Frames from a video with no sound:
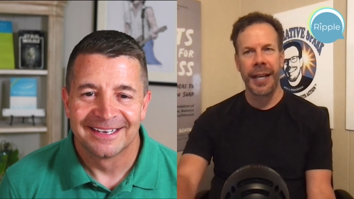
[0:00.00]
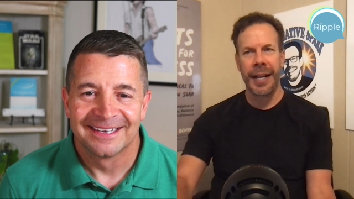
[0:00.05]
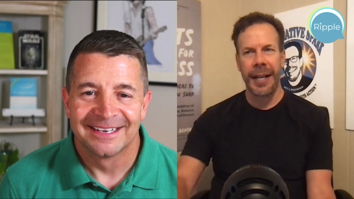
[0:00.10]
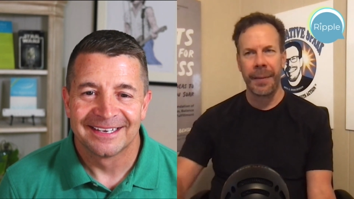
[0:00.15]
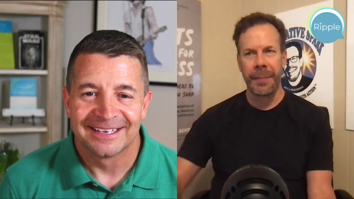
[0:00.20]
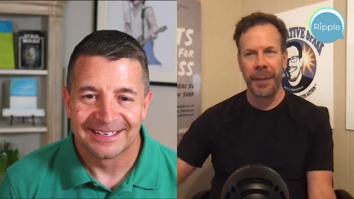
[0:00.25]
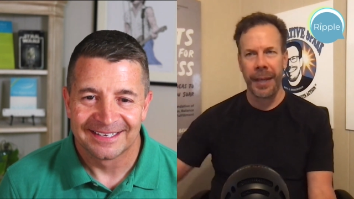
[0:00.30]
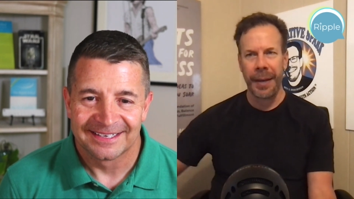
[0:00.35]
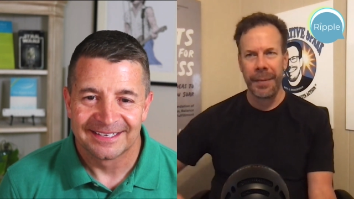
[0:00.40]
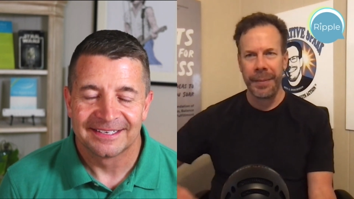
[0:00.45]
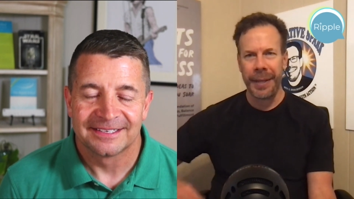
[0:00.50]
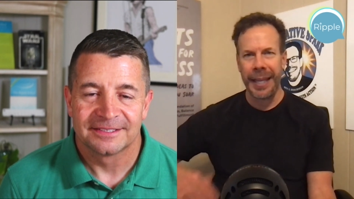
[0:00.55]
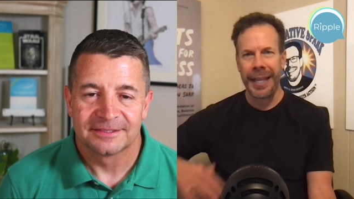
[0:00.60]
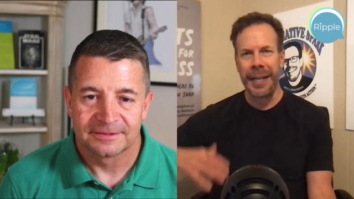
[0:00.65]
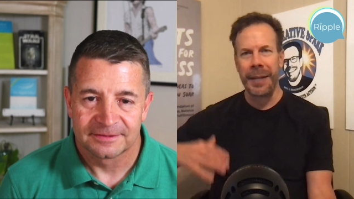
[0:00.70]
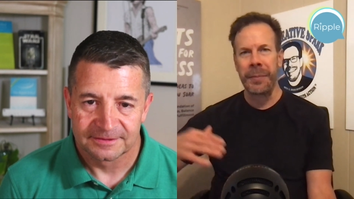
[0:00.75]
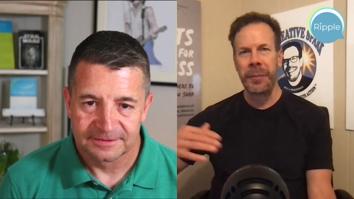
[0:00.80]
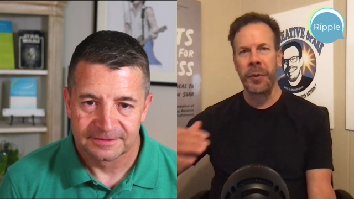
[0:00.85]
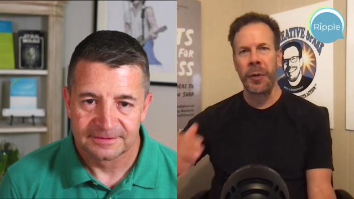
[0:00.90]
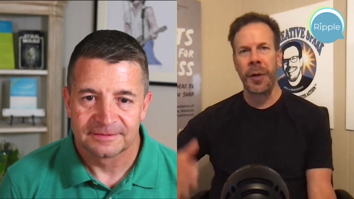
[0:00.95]
Speaker 1: And I'm I'm getting
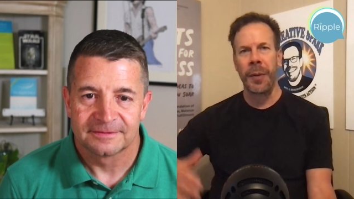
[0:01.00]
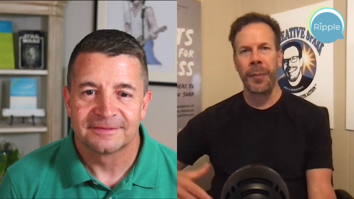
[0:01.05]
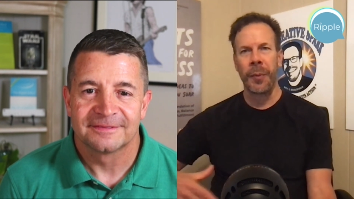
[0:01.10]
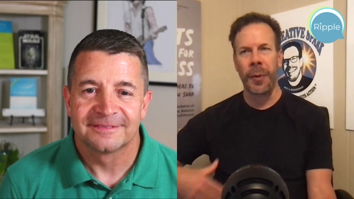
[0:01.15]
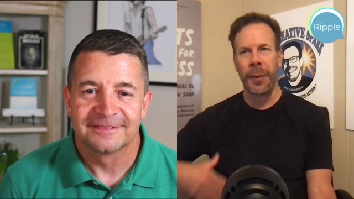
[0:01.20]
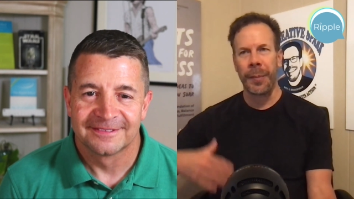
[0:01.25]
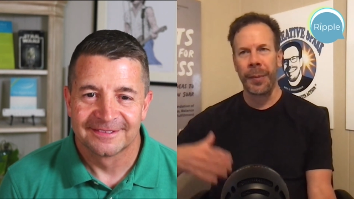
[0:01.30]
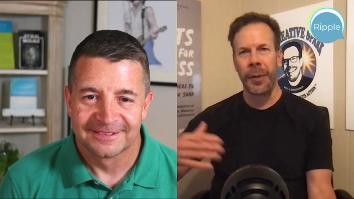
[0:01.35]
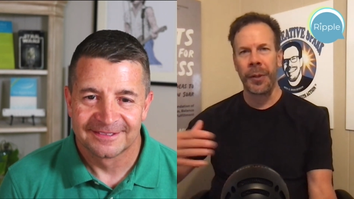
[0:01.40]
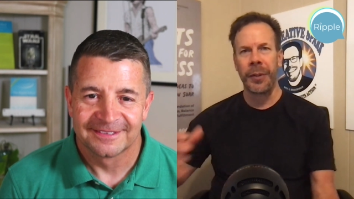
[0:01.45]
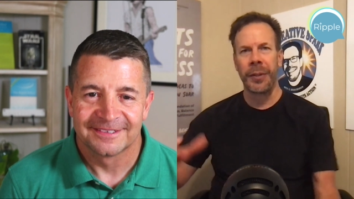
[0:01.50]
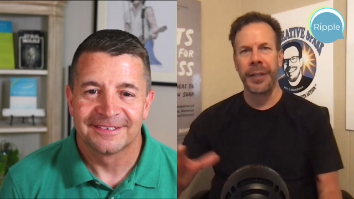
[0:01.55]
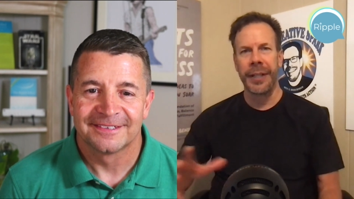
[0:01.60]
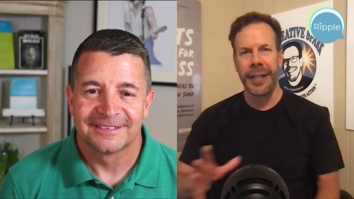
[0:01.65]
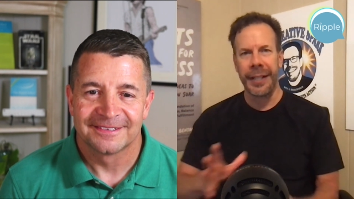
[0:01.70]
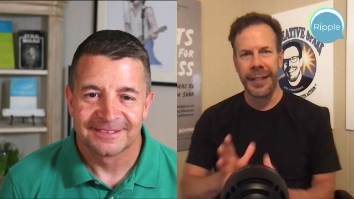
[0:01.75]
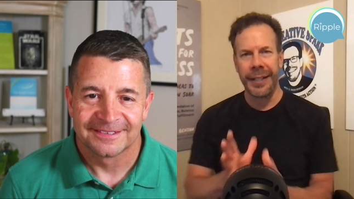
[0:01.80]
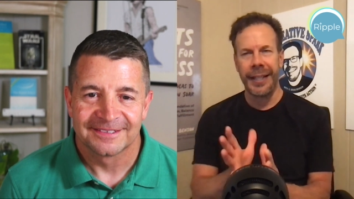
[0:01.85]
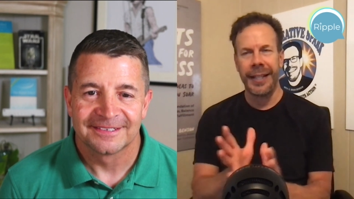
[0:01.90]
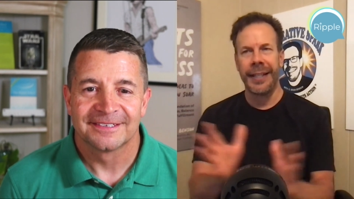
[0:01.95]
more and more bold, and
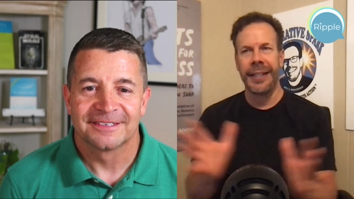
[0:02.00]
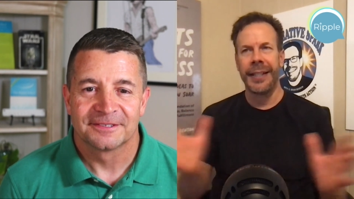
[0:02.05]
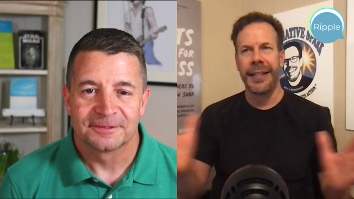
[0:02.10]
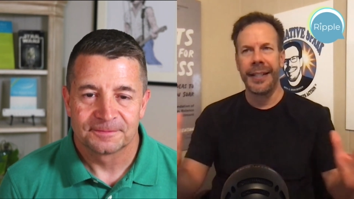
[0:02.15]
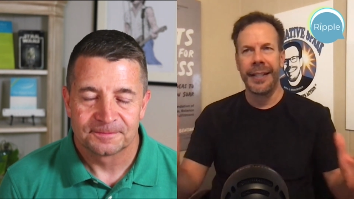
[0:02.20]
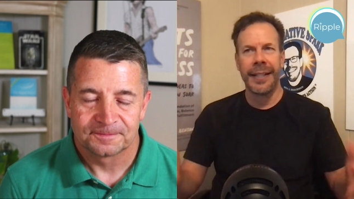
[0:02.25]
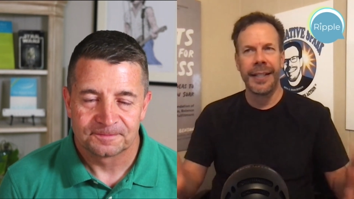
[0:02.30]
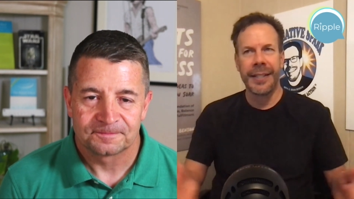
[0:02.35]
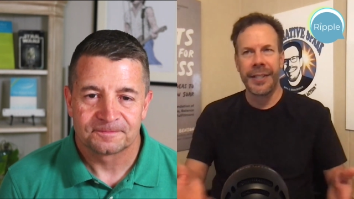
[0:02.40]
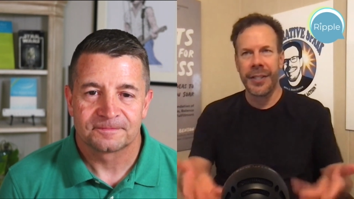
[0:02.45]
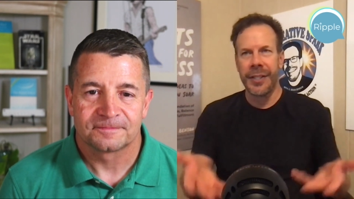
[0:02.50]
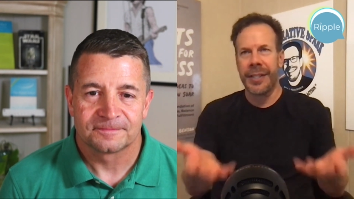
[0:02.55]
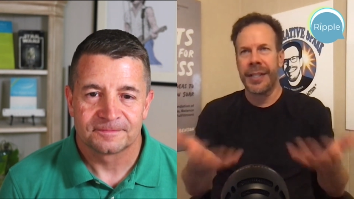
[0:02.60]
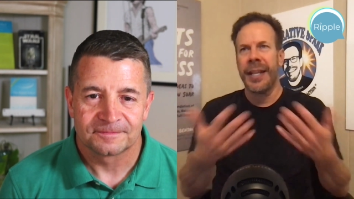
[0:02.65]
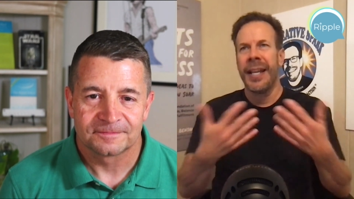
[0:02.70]
and and it's just